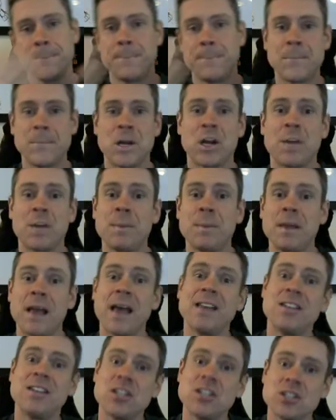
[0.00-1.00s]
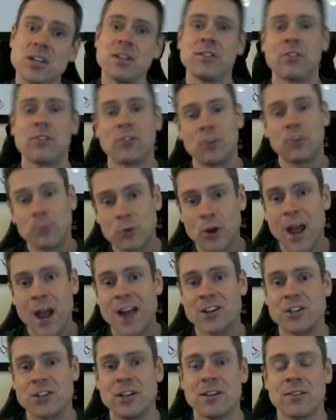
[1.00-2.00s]
There could be additions or
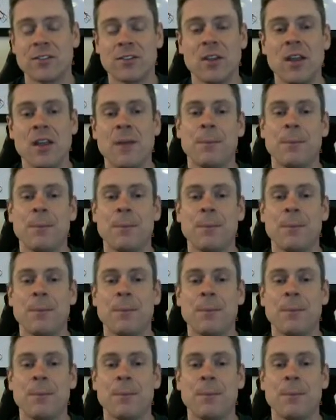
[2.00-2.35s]
subtractions,